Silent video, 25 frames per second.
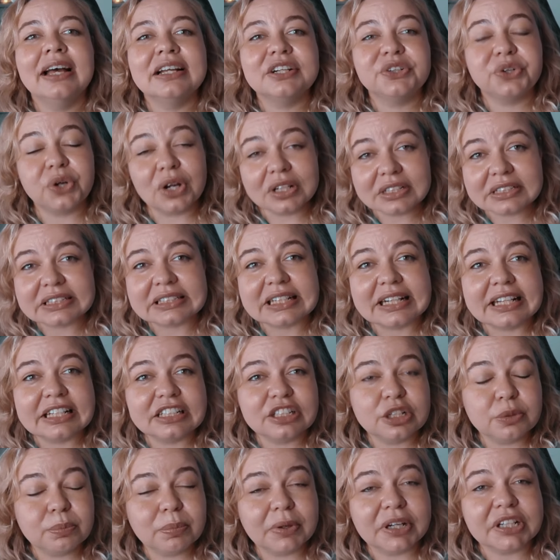
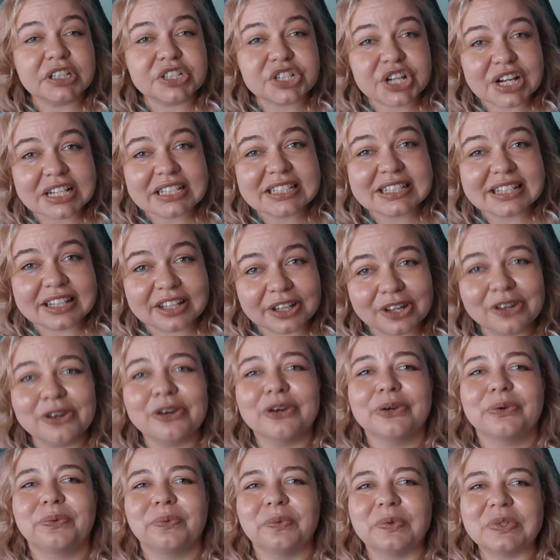translated by Jesse
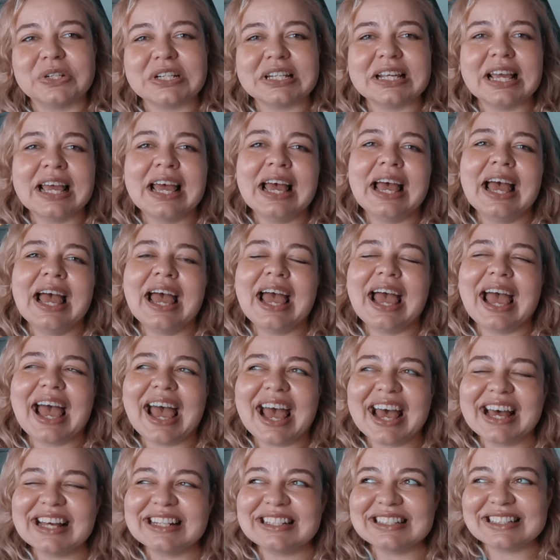Kirkwood.
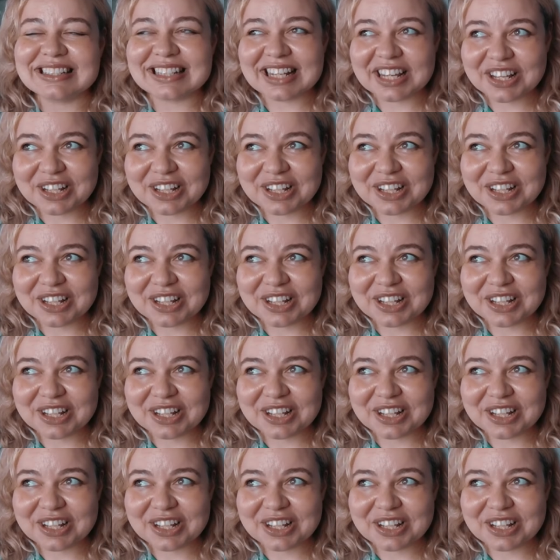And